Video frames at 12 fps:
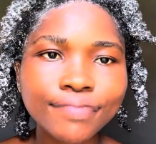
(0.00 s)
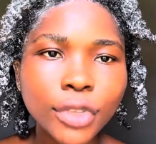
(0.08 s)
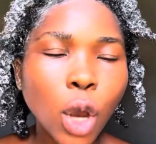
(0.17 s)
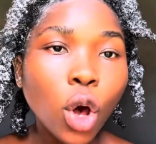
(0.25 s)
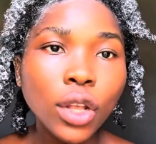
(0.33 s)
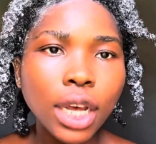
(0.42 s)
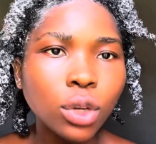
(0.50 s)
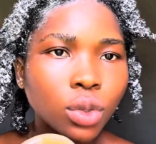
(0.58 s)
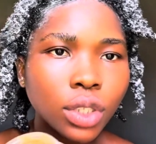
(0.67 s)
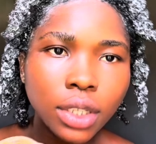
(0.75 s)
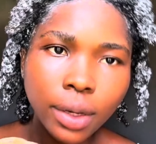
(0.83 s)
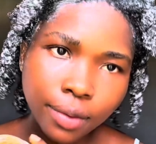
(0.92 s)
all that
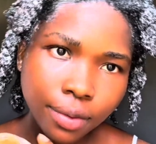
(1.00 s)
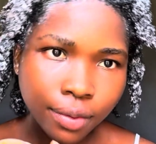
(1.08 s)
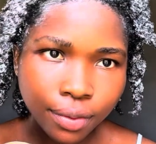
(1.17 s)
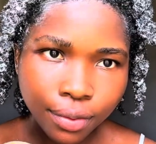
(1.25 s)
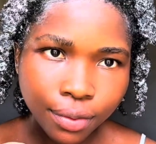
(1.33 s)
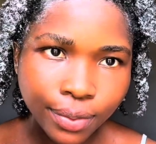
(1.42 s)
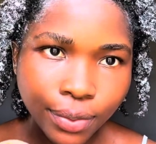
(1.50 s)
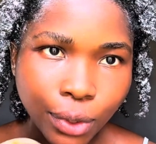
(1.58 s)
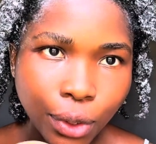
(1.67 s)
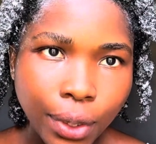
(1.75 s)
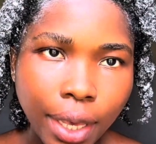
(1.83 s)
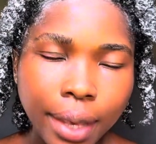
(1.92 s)
good stuff
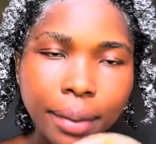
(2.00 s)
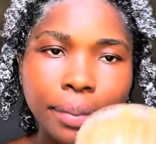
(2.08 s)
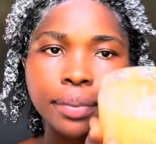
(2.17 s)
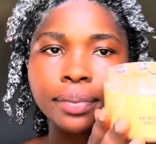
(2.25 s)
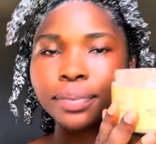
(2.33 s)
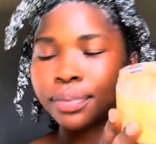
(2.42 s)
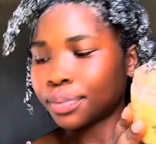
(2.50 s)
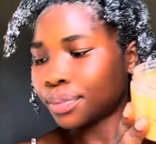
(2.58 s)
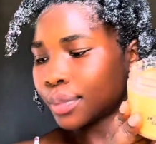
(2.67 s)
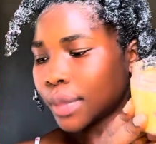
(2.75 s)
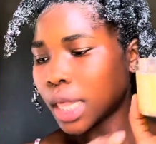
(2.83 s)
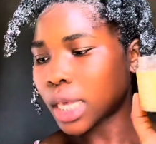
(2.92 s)
for your hair,
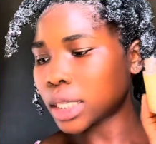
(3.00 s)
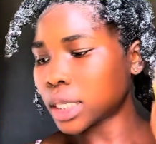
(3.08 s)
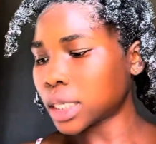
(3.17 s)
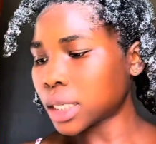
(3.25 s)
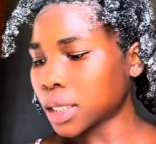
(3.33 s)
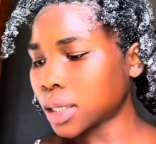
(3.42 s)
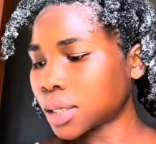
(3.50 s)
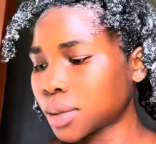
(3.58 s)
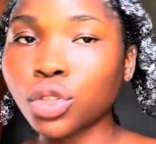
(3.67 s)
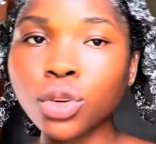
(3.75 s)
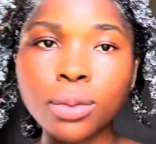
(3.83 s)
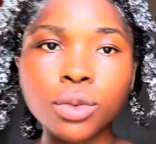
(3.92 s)
this is it.
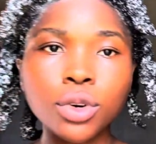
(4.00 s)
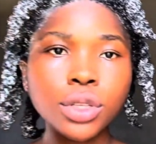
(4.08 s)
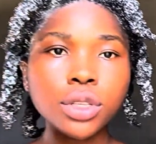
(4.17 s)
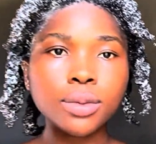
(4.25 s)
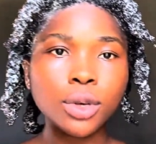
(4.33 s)
So I'm going to be